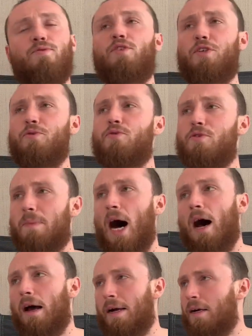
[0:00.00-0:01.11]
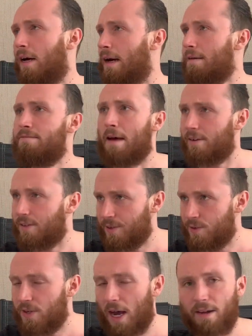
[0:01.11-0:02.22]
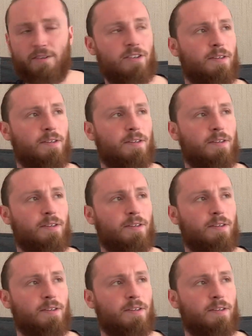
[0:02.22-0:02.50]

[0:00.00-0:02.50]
reduced by such and such,